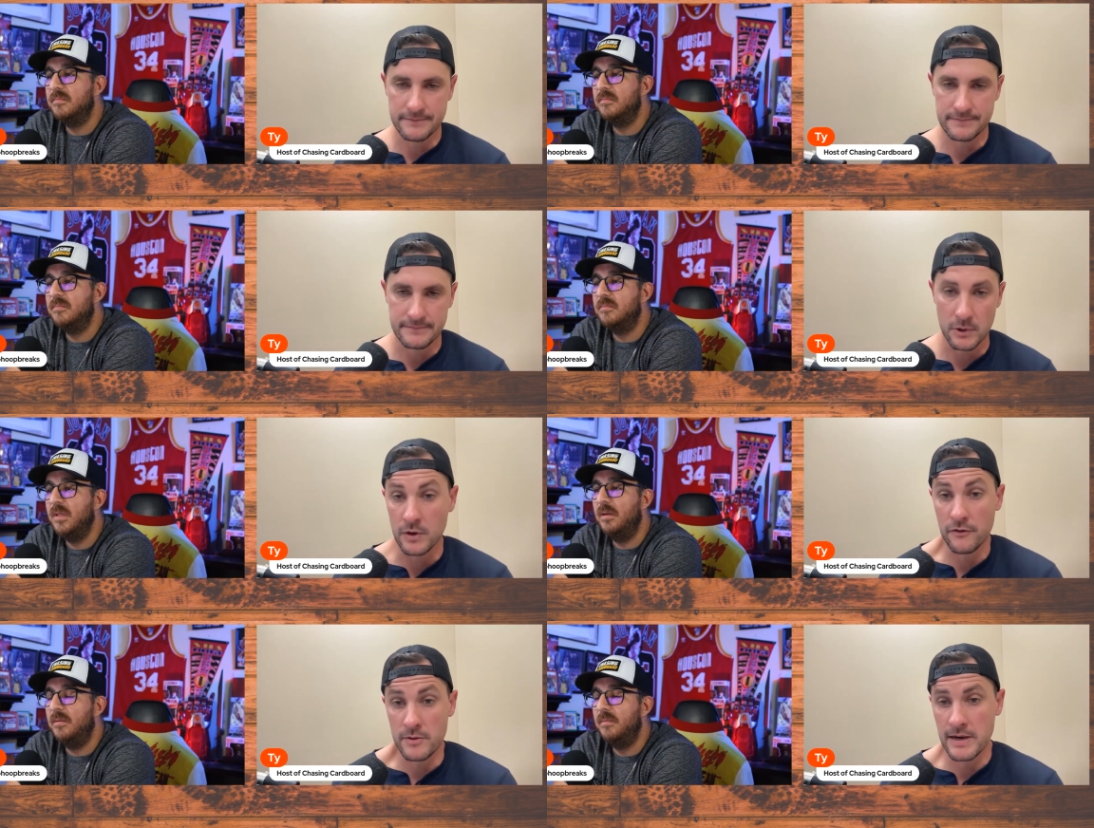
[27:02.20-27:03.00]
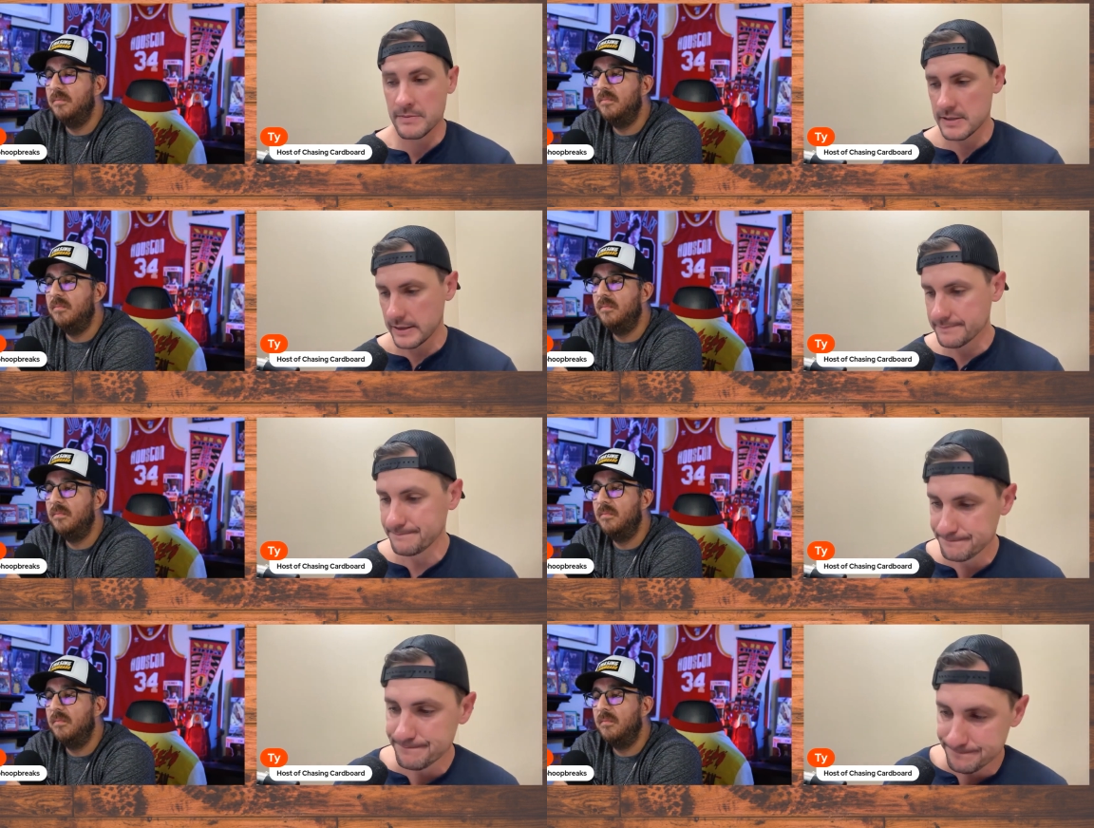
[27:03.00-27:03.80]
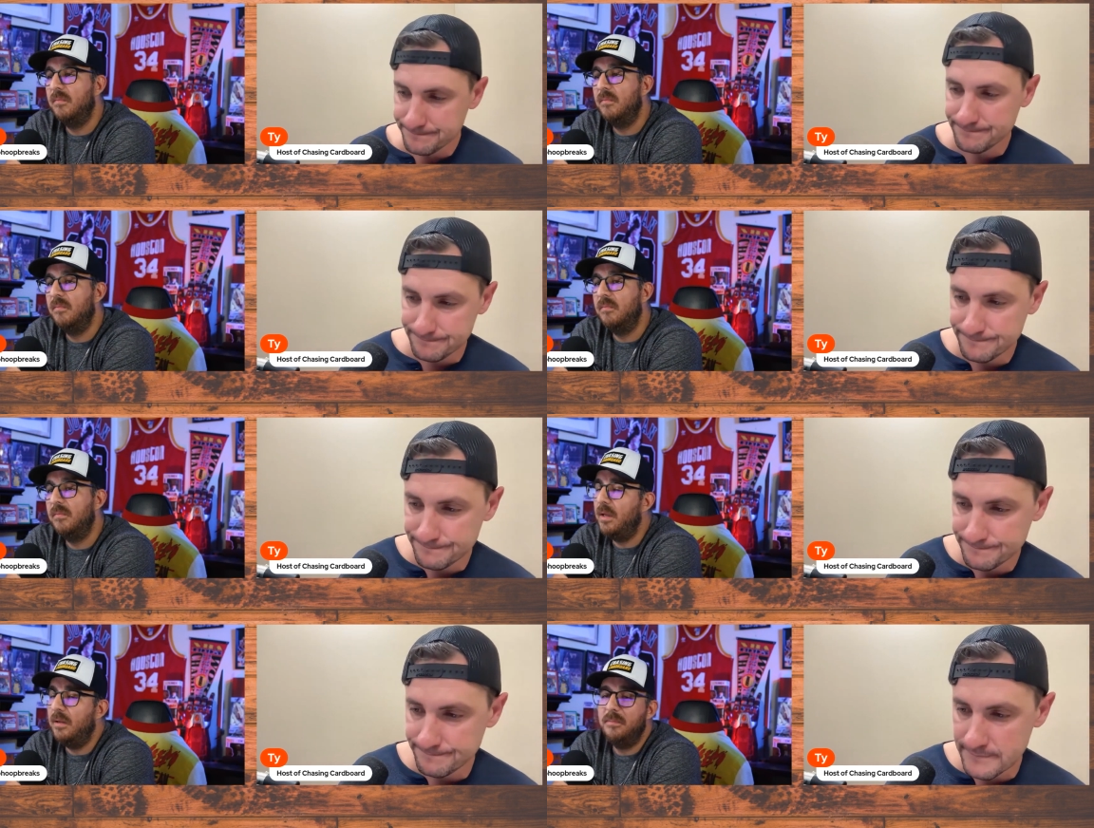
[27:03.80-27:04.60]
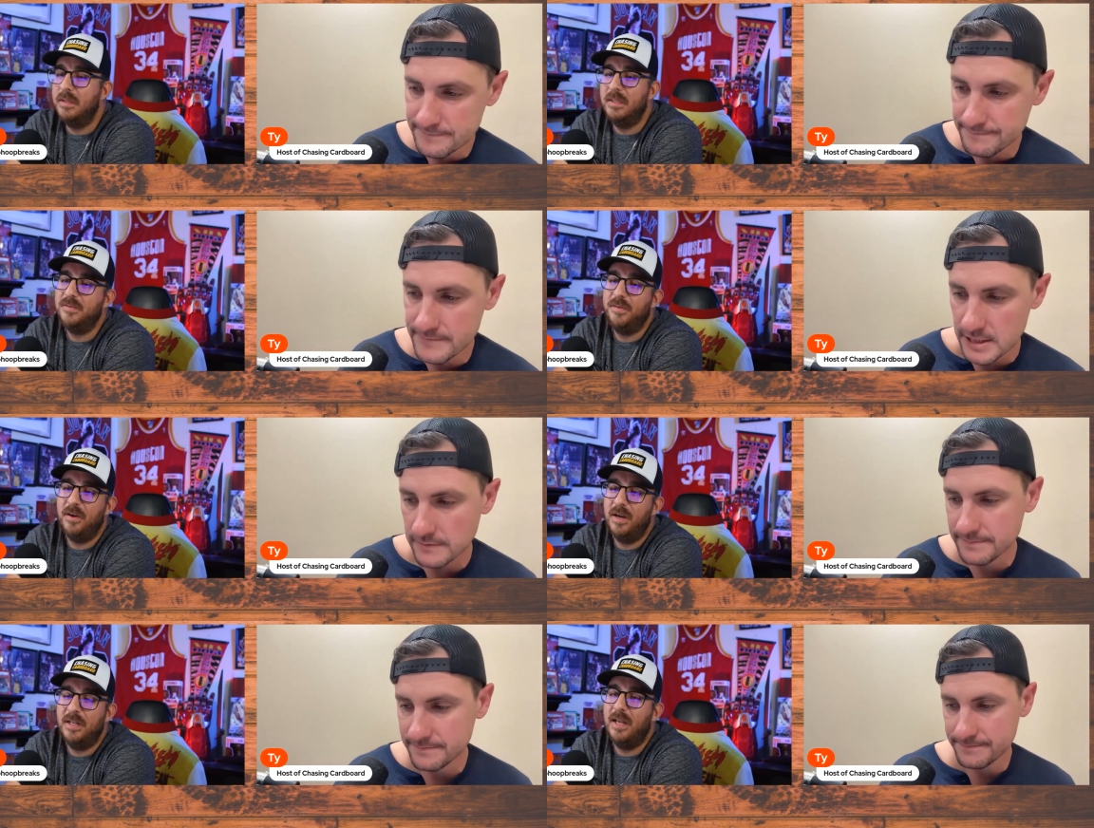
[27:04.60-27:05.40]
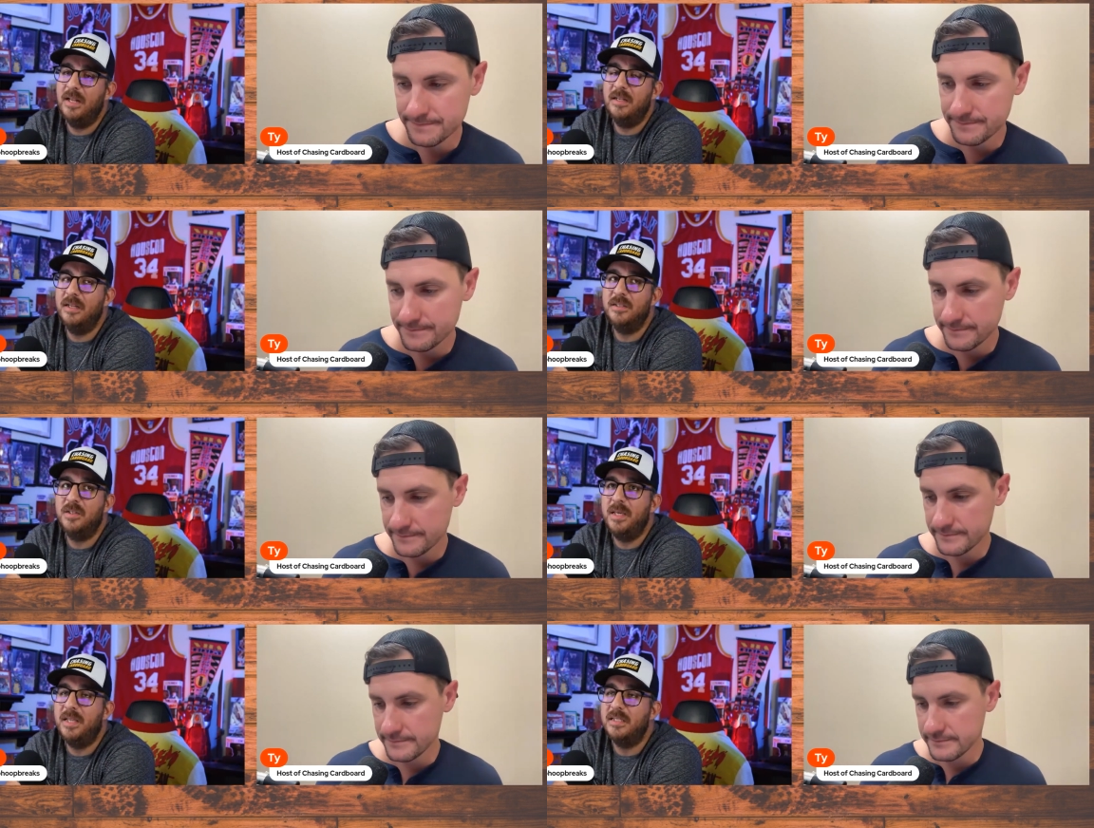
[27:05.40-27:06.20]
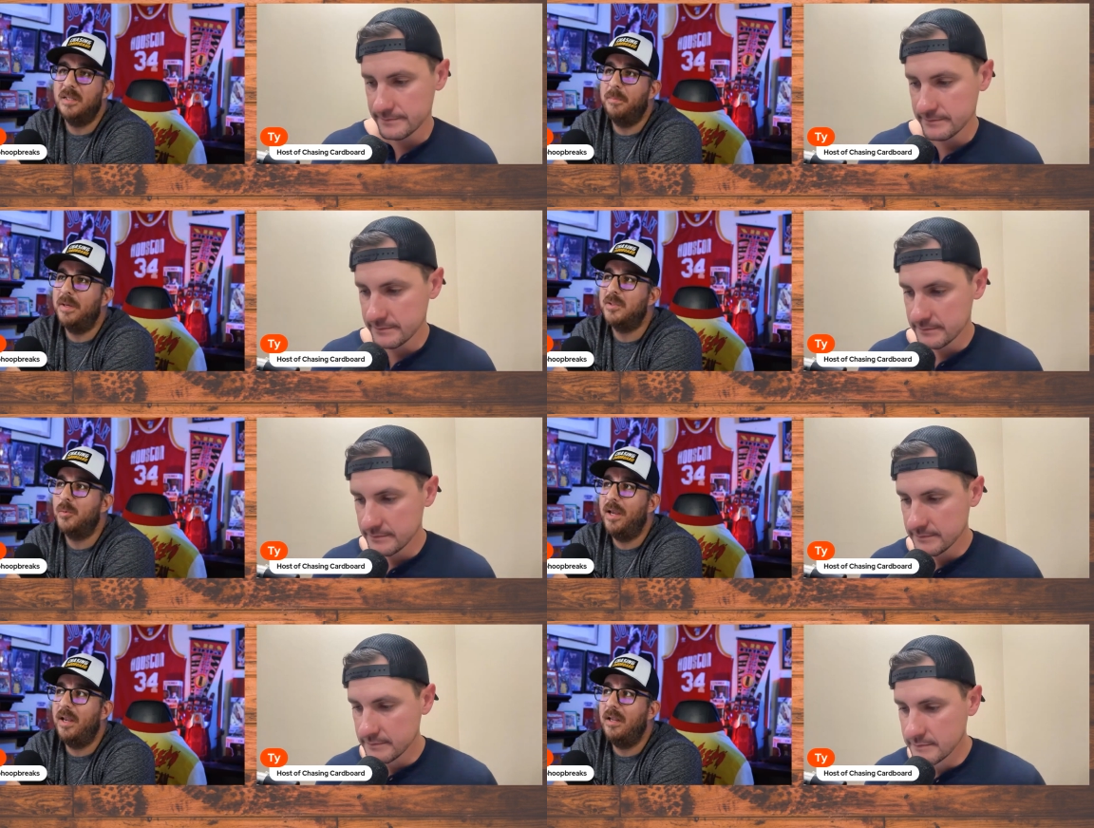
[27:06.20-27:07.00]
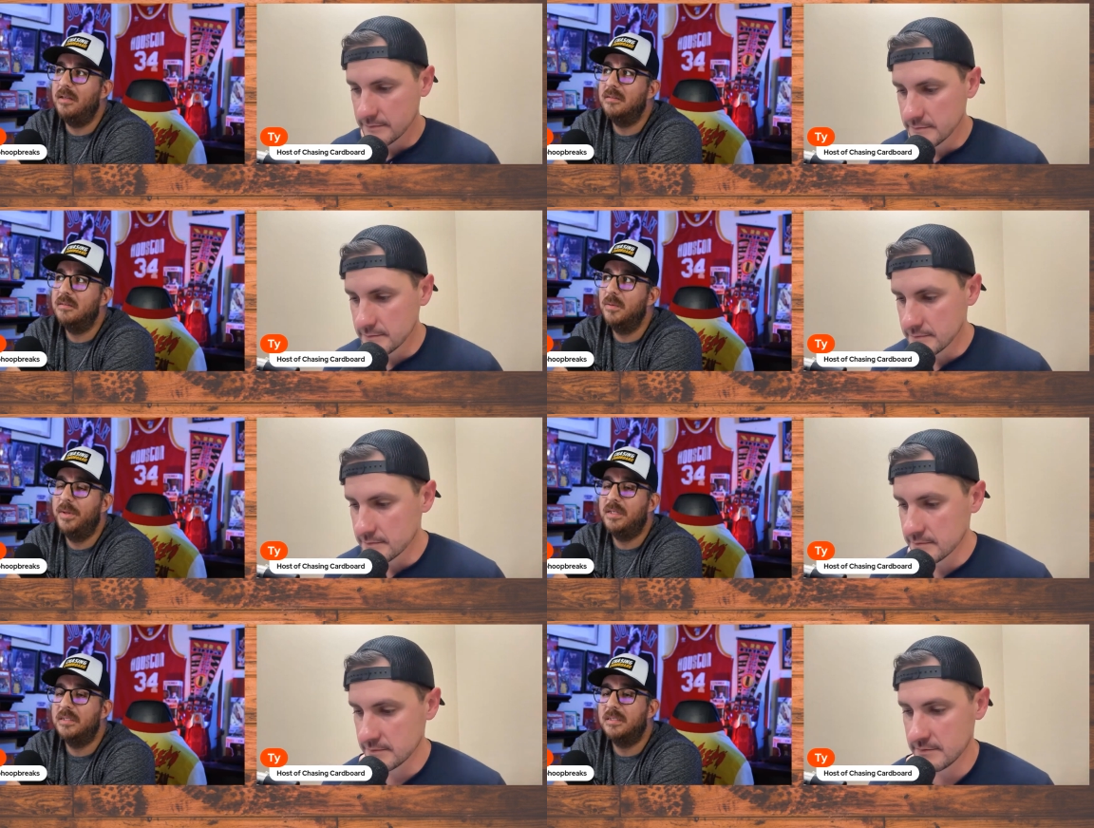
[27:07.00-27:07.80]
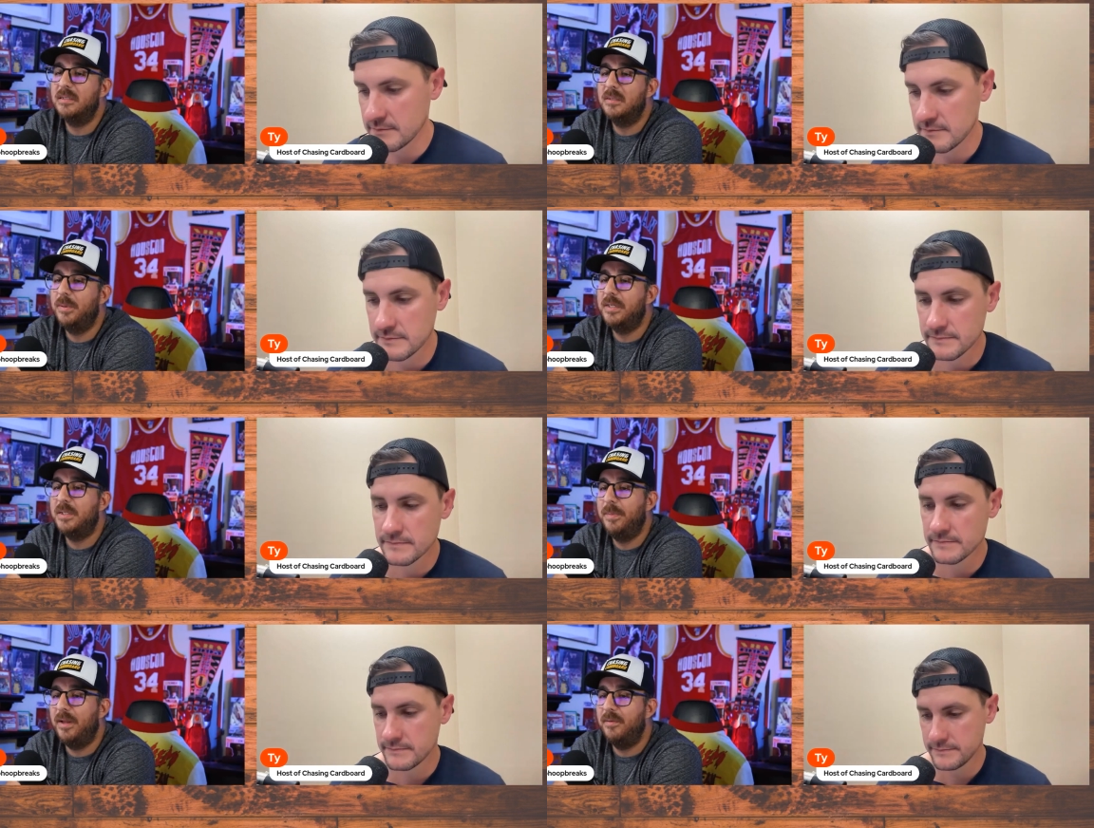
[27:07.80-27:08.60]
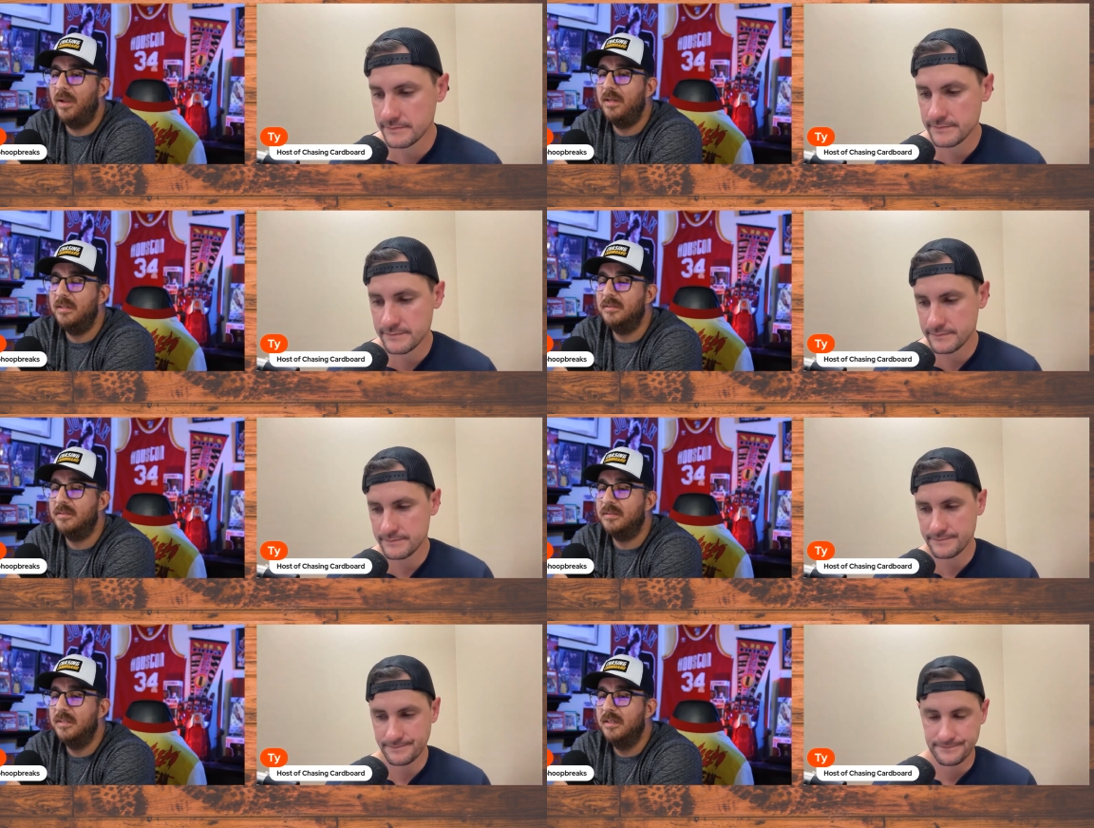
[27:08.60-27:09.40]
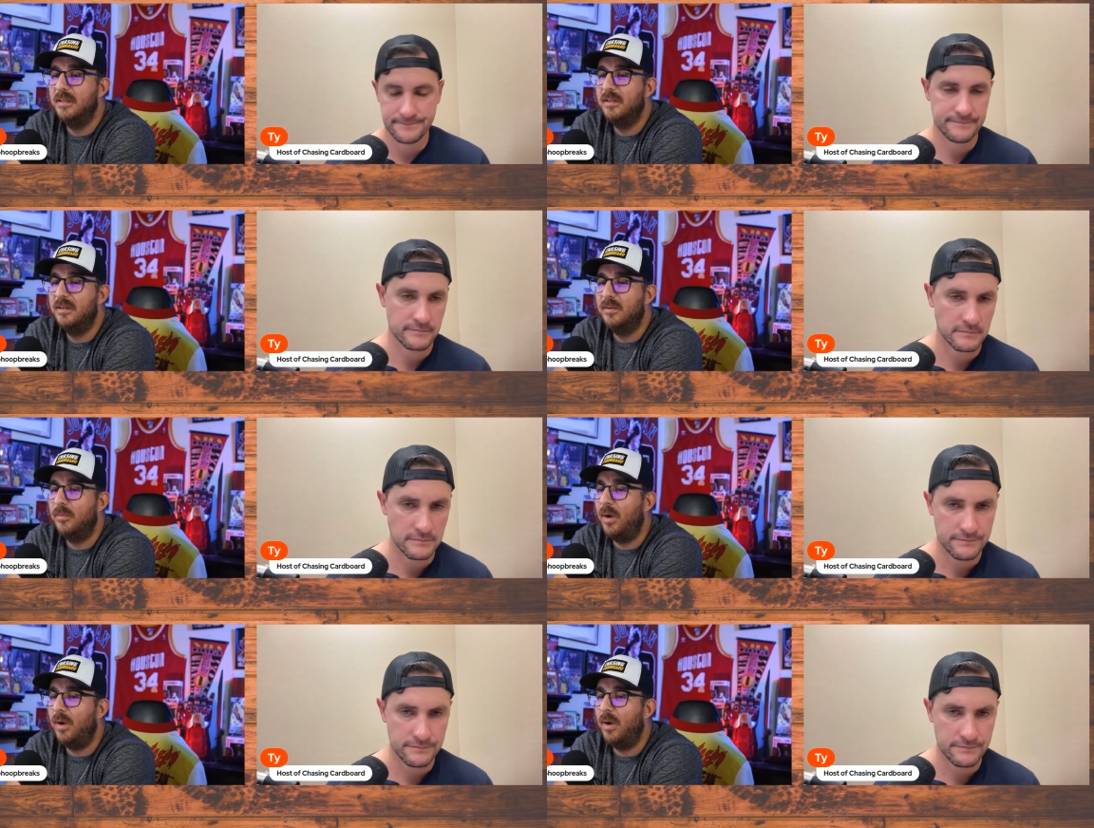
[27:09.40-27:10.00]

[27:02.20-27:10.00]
Speaker 1: or yeah. if we made a mistake.
Speaker 2: Yeah, and that's fair. Yeah. And and and to me, that's the best way to put it to, to put it to bed. Right? Is why